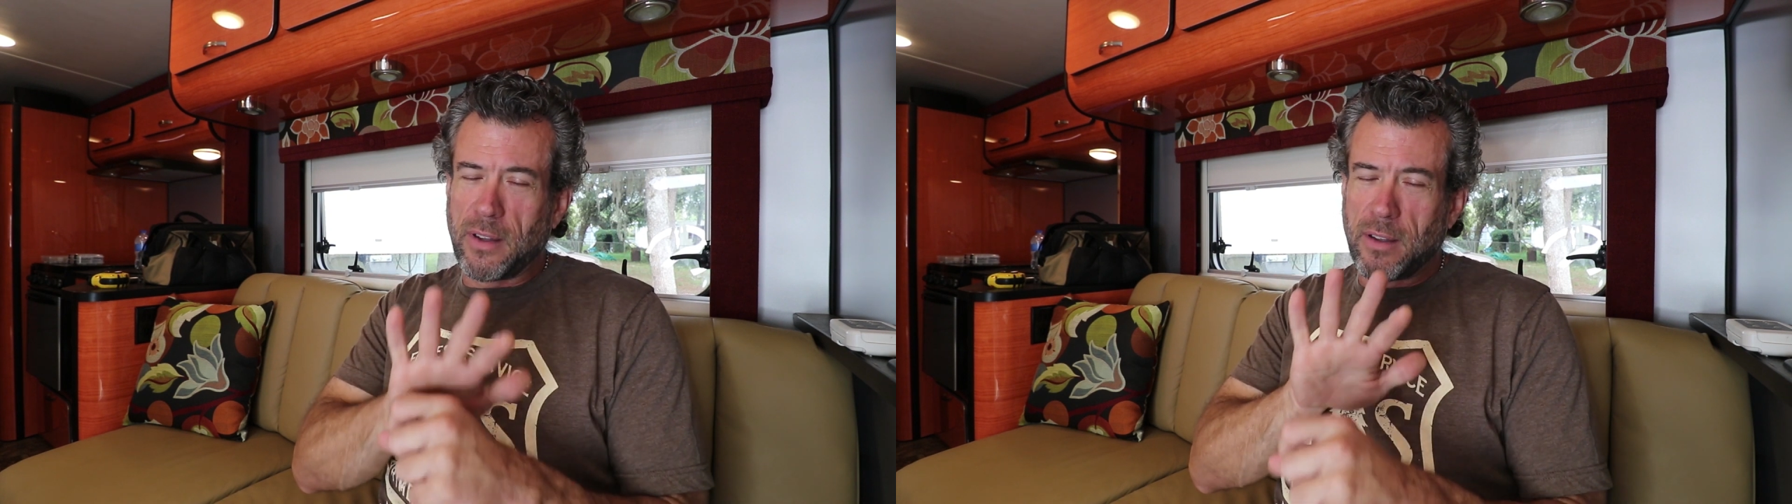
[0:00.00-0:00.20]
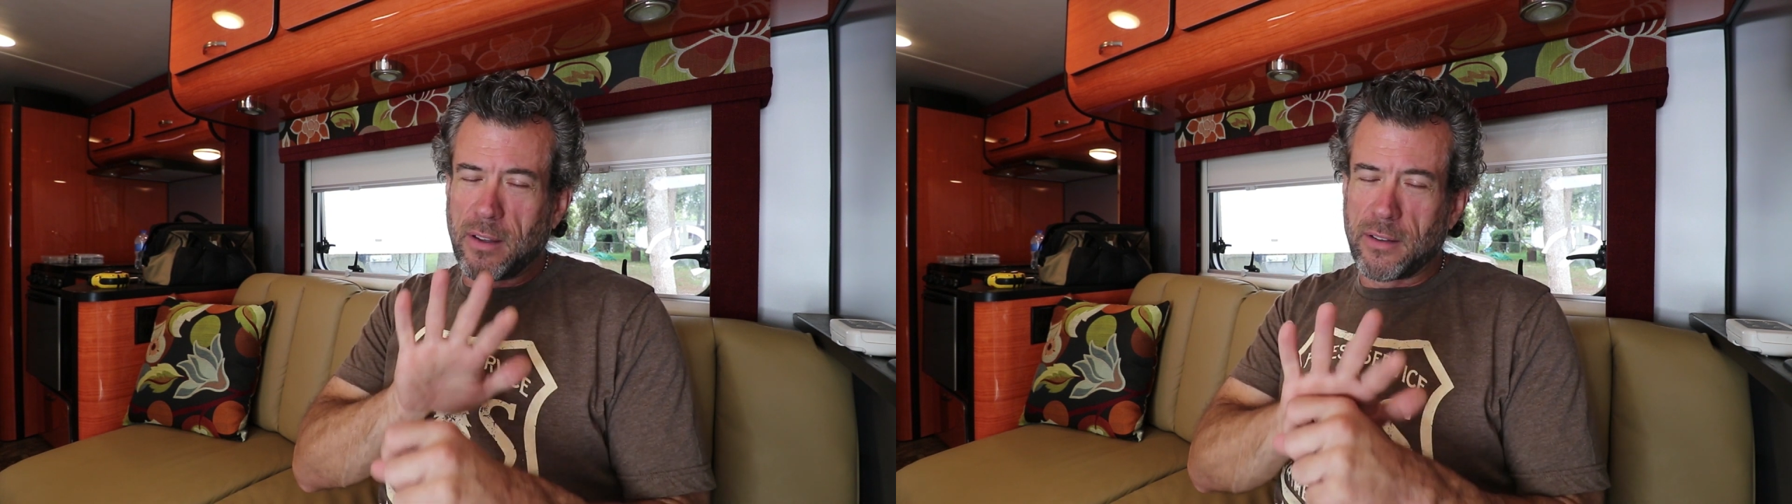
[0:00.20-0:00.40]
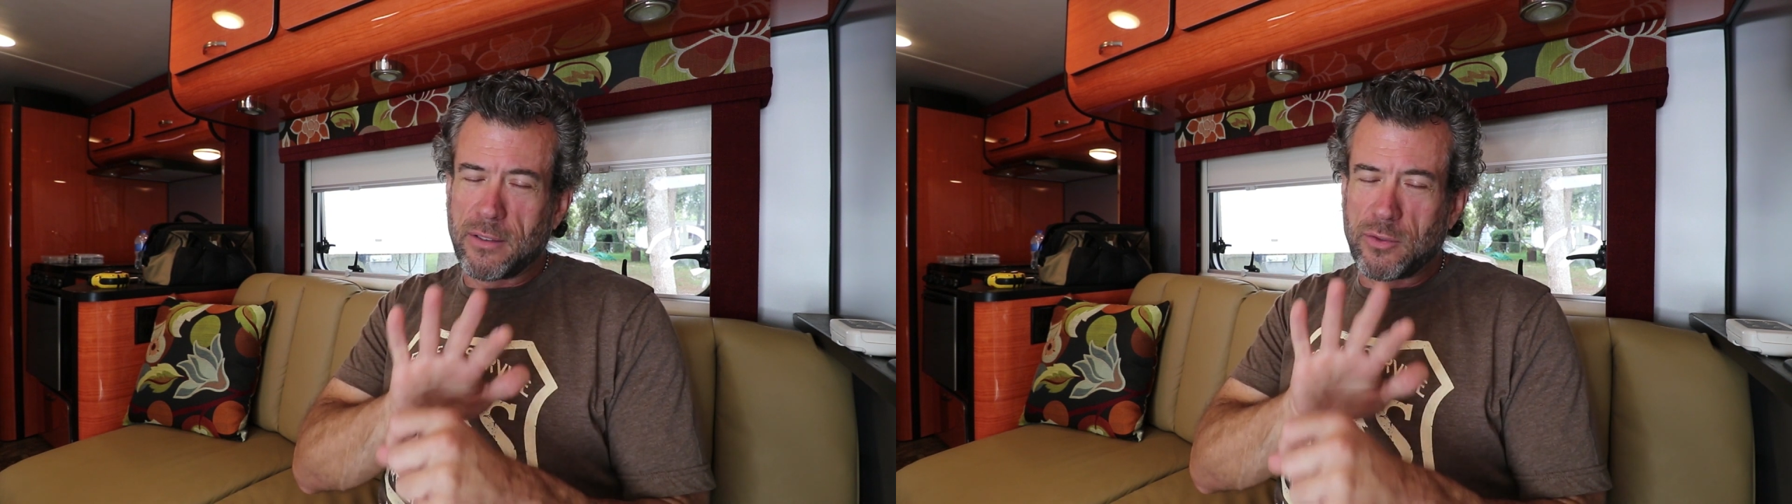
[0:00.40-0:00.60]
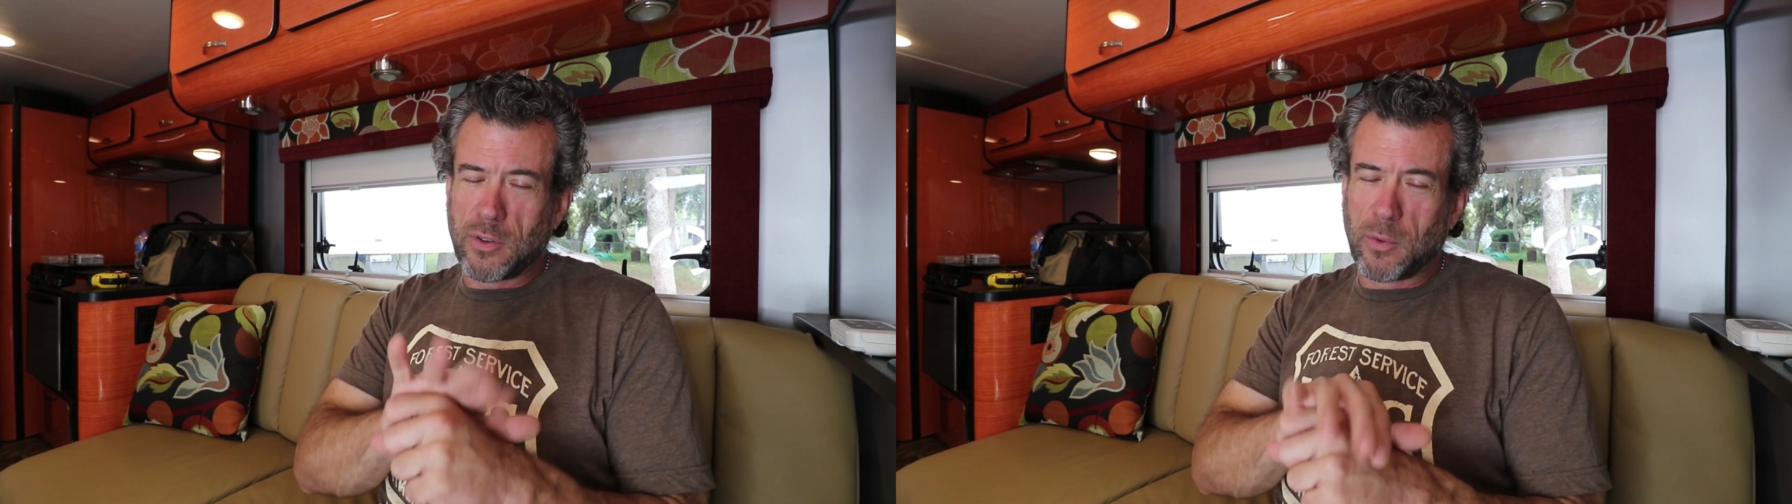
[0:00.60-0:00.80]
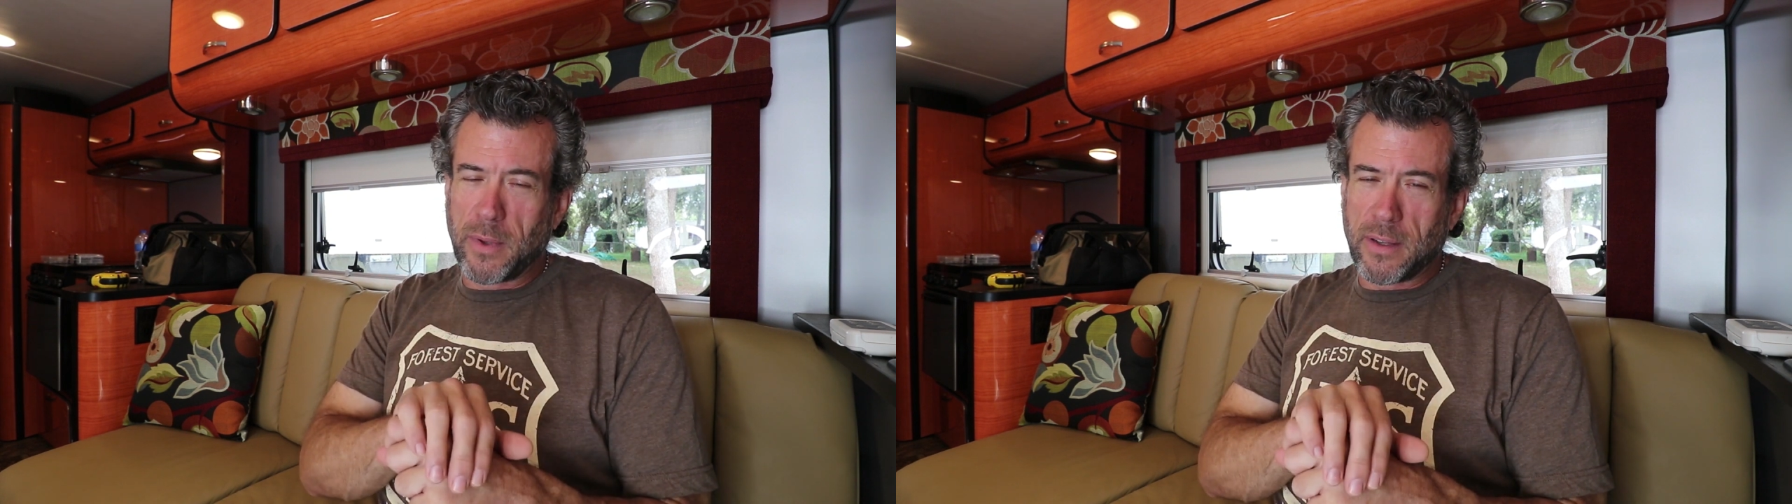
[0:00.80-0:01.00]
the
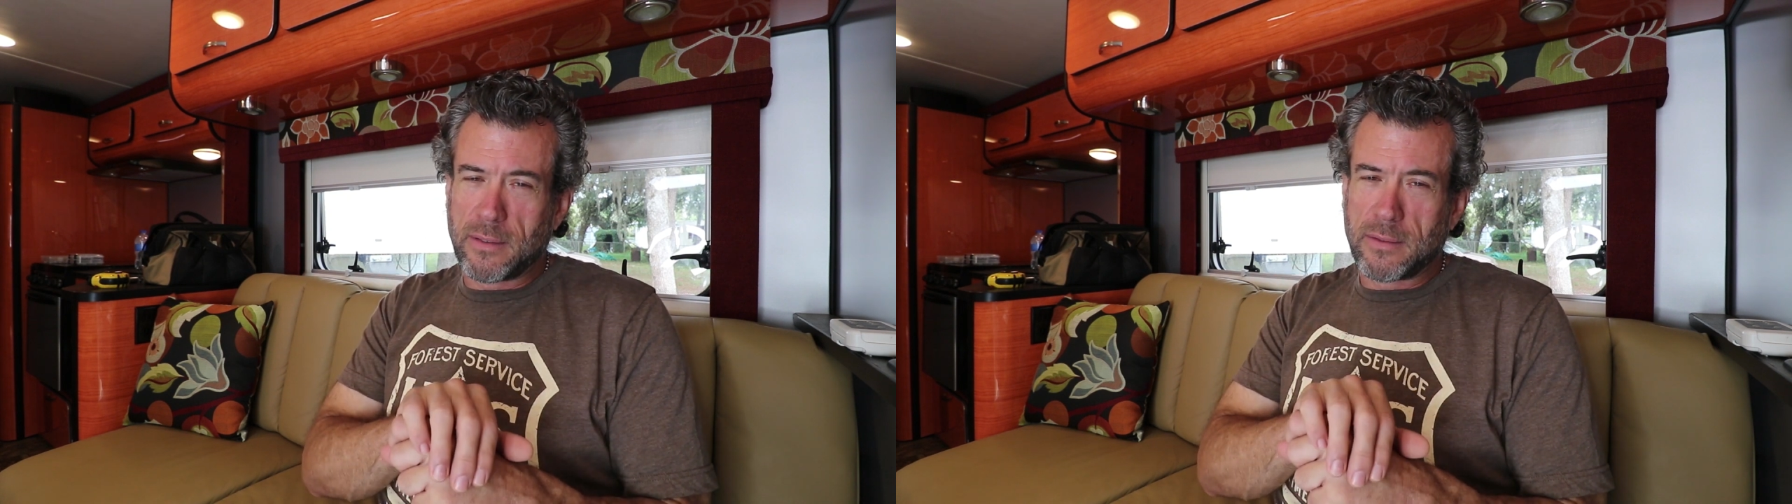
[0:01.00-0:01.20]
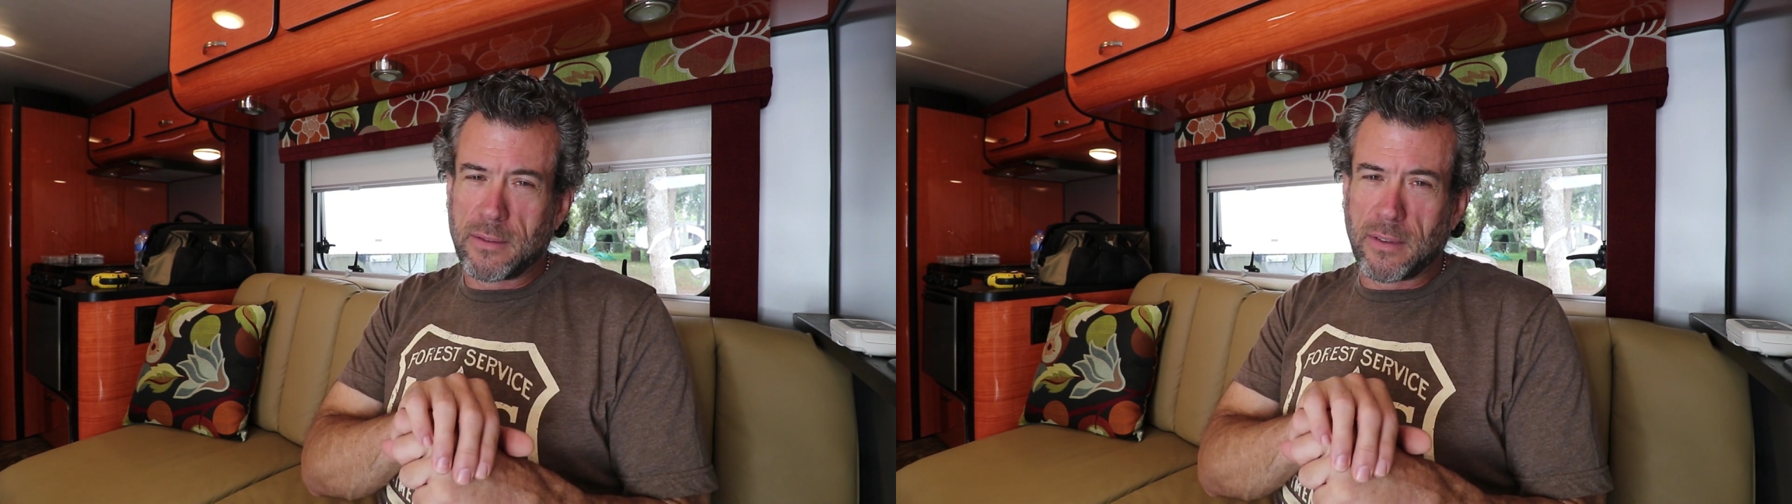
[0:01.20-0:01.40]
drill bit